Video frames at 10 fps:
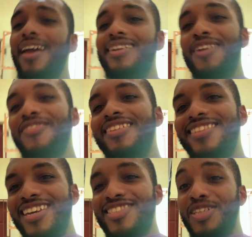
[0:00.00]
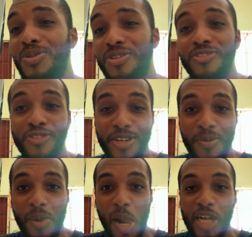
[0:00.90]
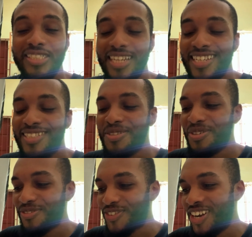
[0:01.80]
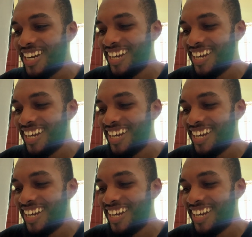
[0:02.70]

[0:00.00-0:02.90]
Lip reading: It definitely tastes gluten-free. It tastes gluten-free.